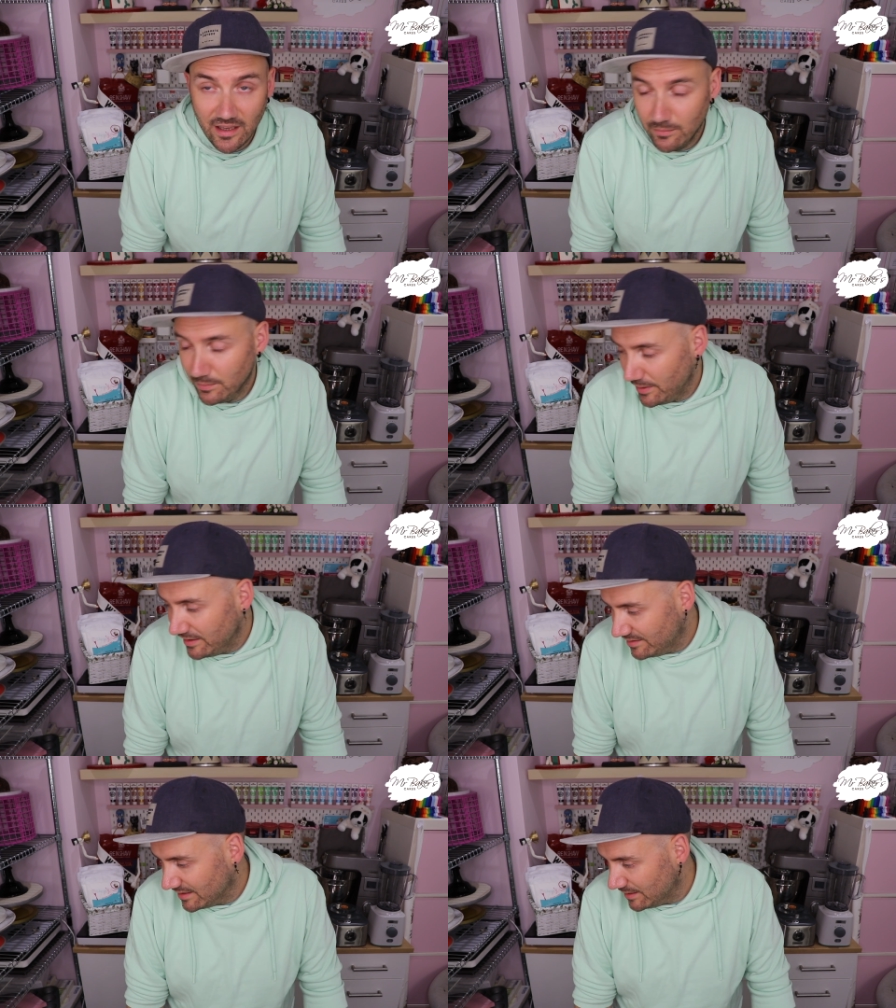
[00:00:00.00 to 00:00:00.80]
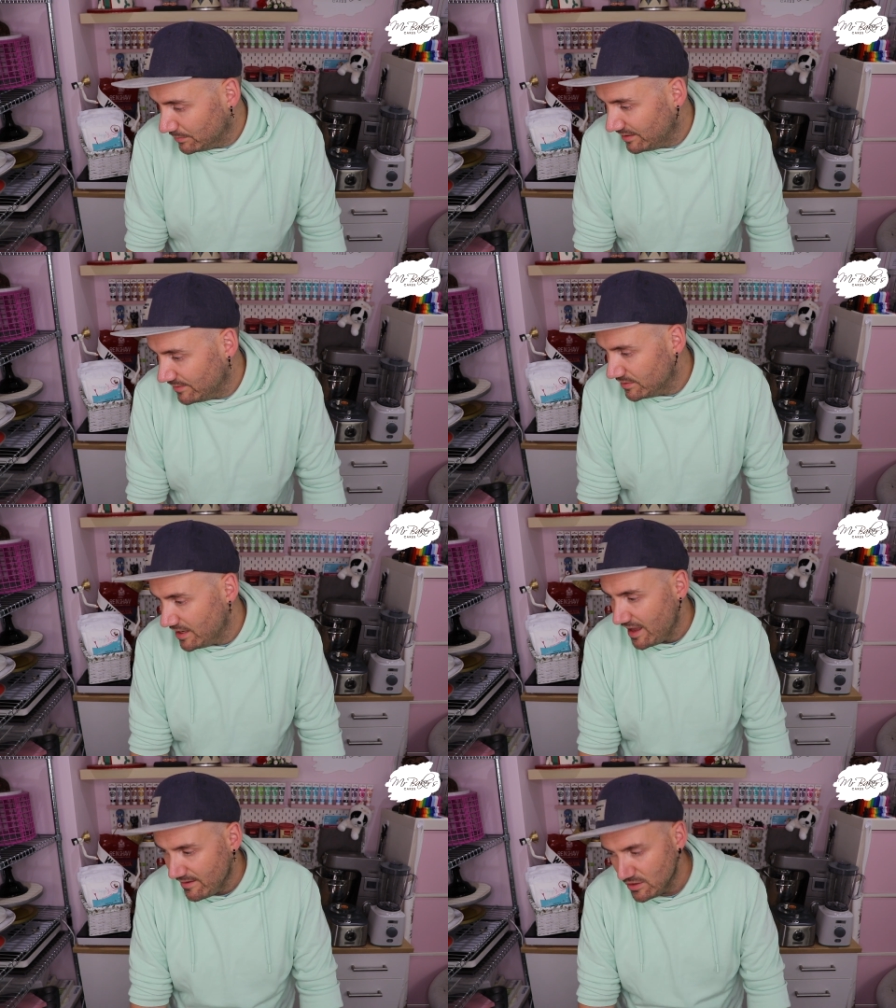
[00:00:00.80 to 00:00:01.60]
It basically was even
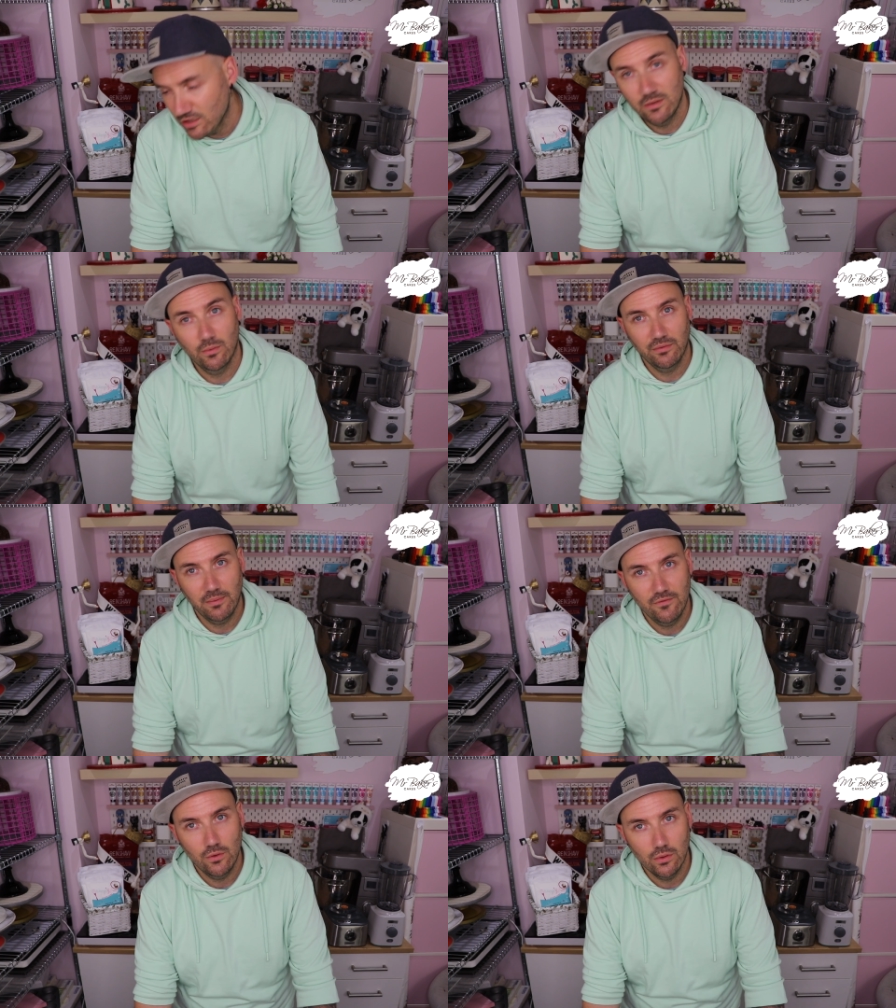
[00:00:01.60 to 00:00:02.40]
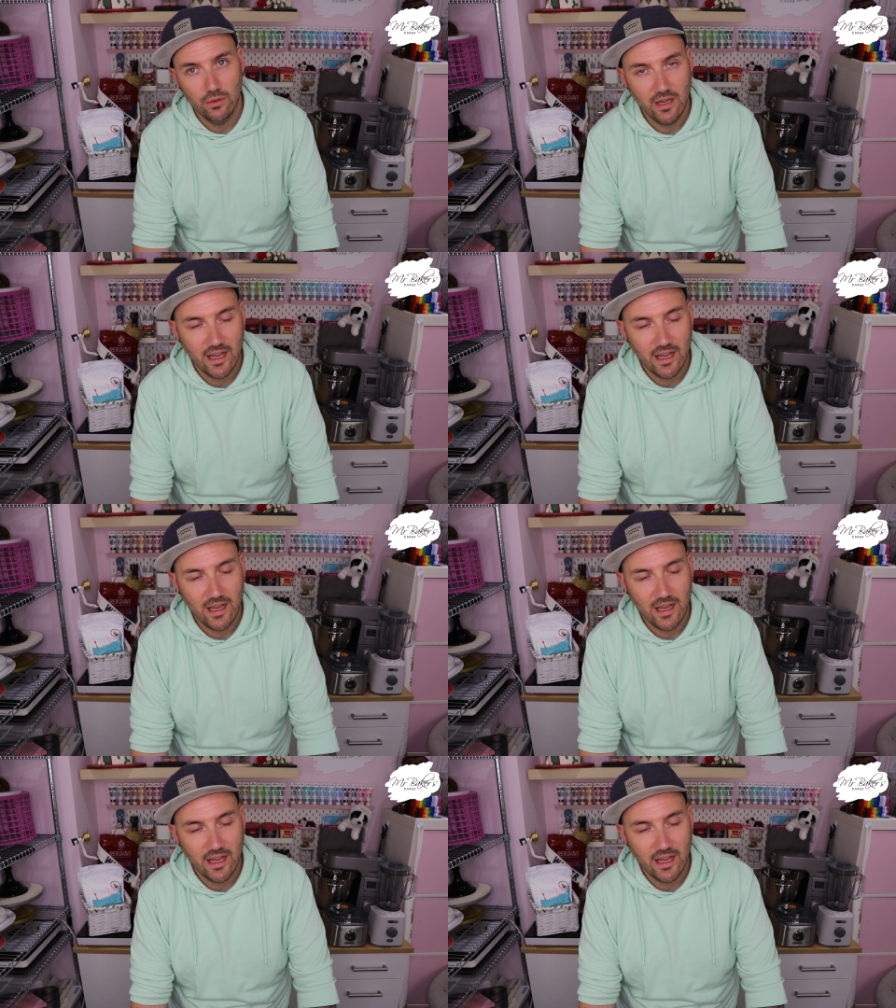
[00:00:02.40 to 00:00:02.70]
heavier than it was before.